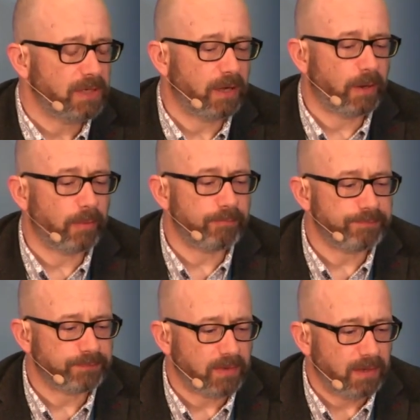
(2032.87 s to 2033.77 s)
Um,
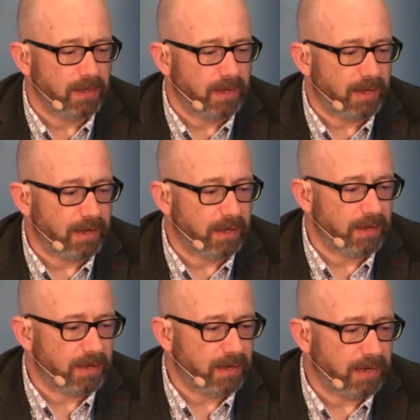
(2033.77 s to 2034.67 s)
uh,
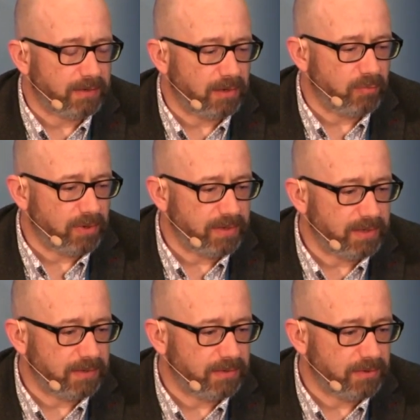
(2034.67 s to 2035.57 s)
and, and one of
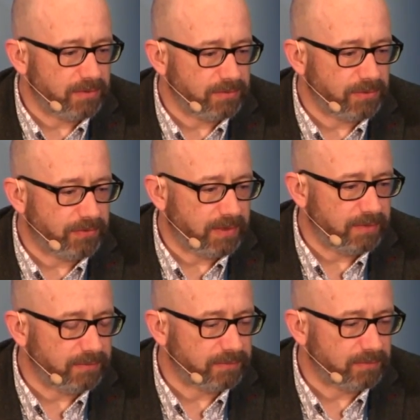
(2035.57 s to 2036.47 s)
the, the, the
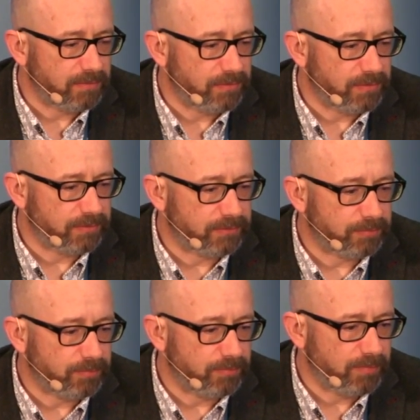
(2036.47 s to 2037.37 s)
things that's,
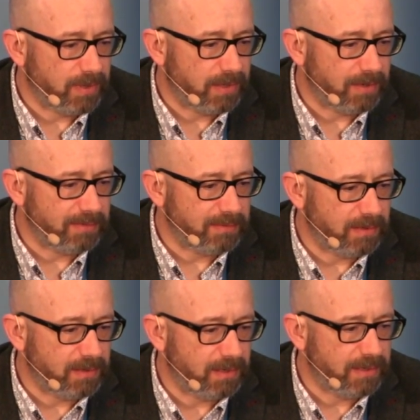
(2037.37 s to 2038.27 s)
uh,
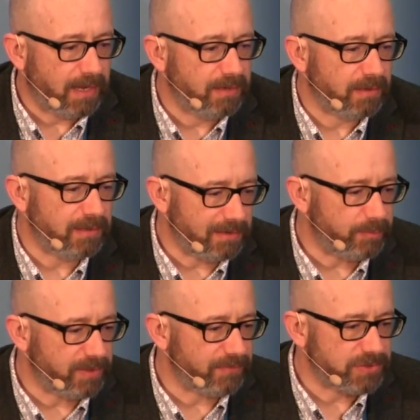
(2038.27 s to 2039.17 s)
and again, a little
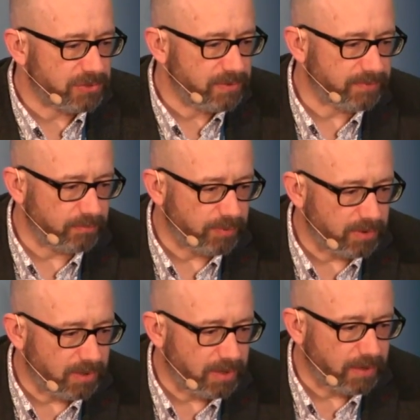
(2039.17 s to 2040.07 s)
bit of a truism,
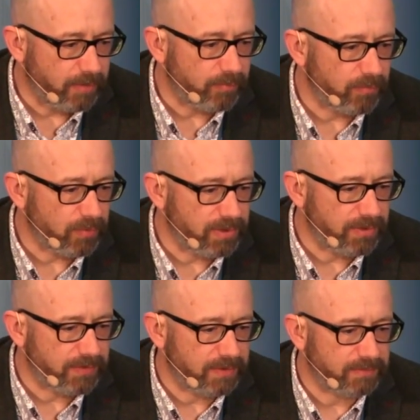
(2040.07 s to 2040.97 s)
but um, one
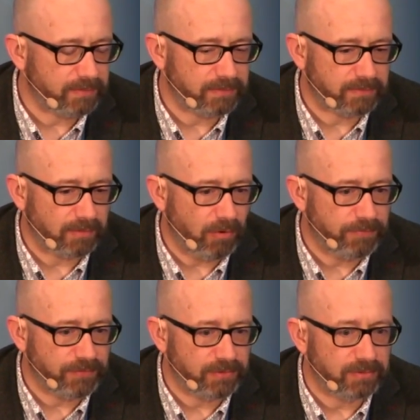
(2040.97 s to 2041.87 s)
of the things that's
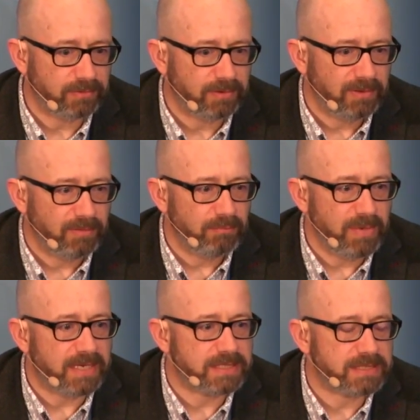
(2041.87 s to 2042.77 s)
often
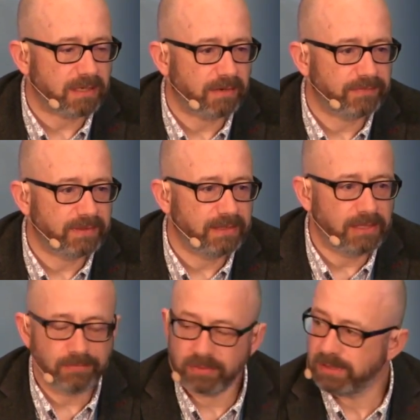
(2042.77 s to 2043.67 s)
missed, I've seen
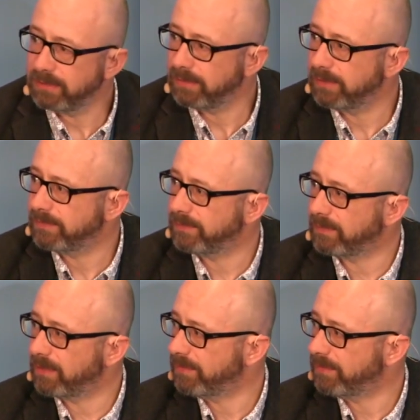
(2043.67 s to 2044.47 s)
even in, in design